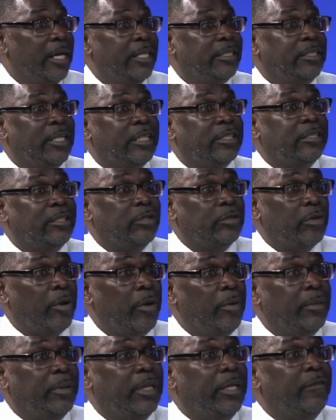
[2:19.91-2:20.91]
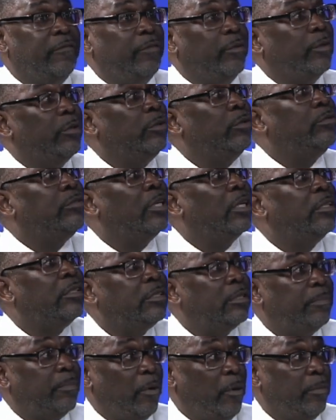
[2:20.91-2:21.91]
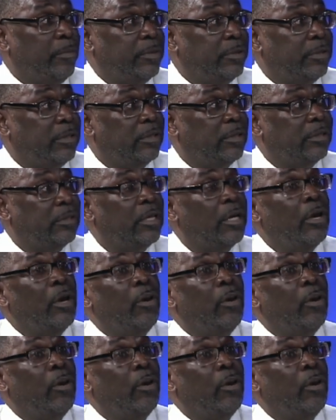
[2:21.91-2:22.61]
It's just determining for the utility purposes